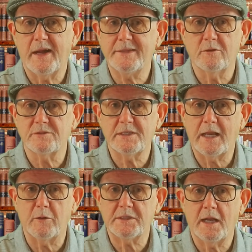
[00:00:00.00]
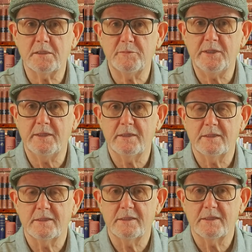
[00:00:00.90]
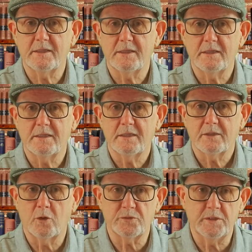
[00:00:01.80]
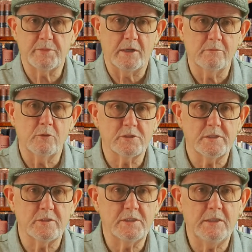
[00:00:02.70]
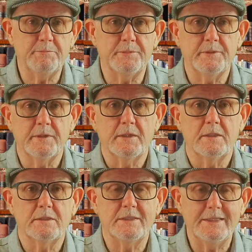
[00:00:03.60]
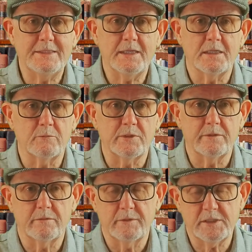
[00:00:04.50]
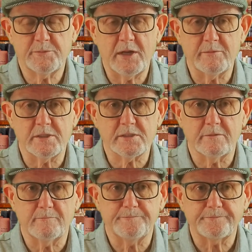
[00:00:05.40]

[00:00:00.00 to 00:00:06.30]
I don't see how it can't be. Courtney Brown goes into deep detail with this premise.